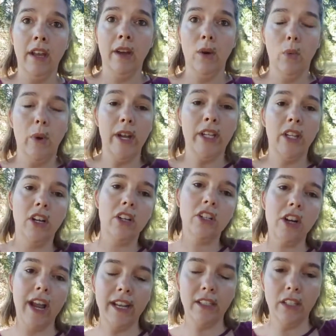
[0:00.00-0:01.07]
what you're
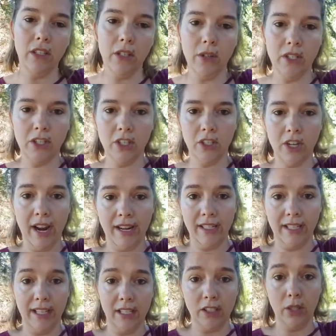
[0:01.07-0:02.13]
trying to do is you're trying
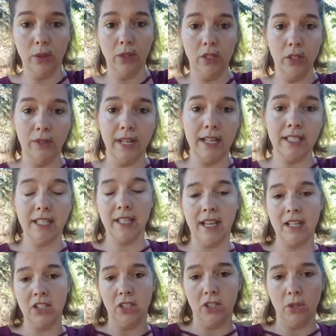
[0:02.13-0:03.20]
to get to a new
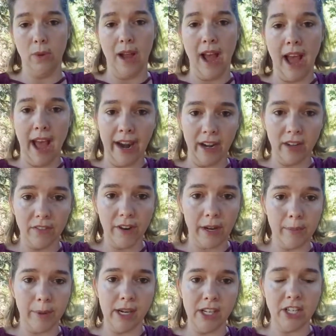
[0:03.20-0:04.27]
destination, to a higher
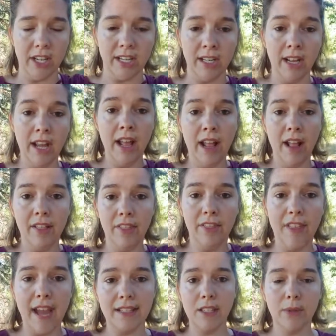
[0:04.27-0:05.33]
vibration.
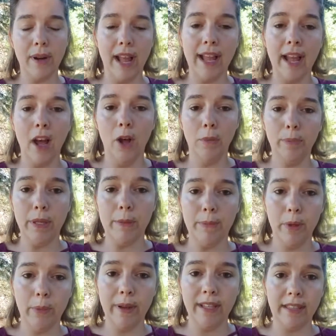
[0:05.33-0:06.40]
That's what I help
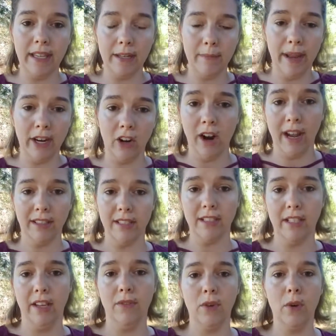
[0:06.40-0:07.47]
people with in my Crack the
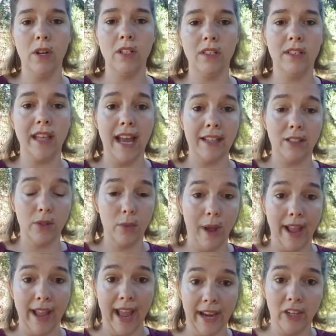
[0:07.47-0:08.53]
Safe course. That's
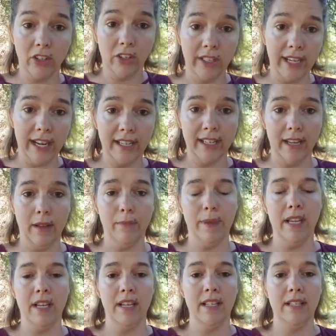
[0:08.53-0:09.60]
why I created it
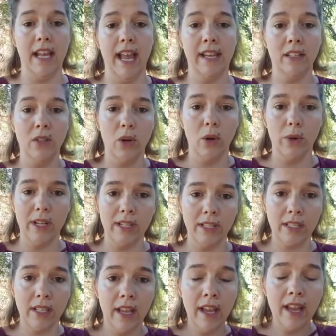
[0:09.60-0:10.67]
because I
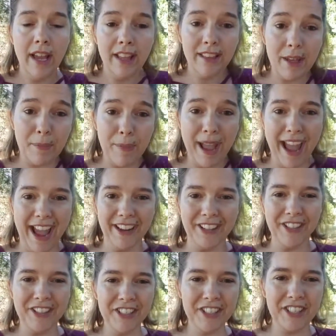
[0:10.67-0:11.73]
notice the
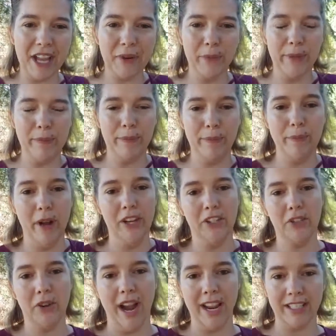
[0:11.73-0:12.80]
patterns that we
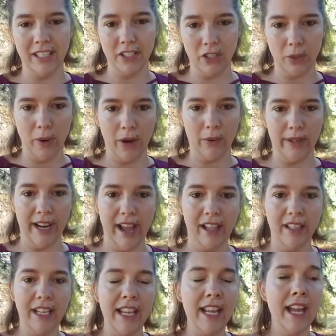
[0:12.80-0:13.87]
attract into our
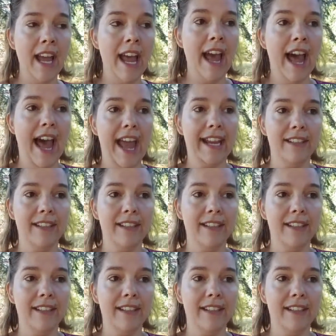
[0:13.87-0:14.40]
reality. I